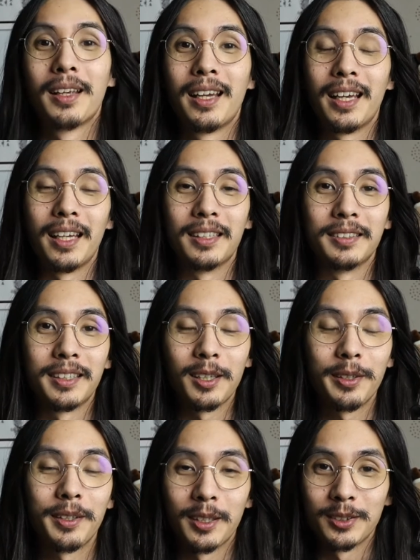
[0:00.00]
And until
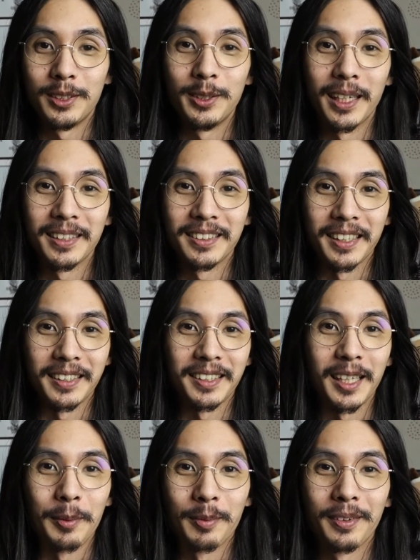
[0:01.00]
then, I'll see you guys next
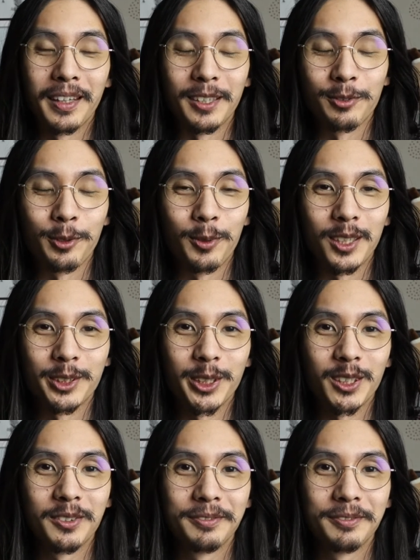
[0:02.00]
time. Thanks for watching.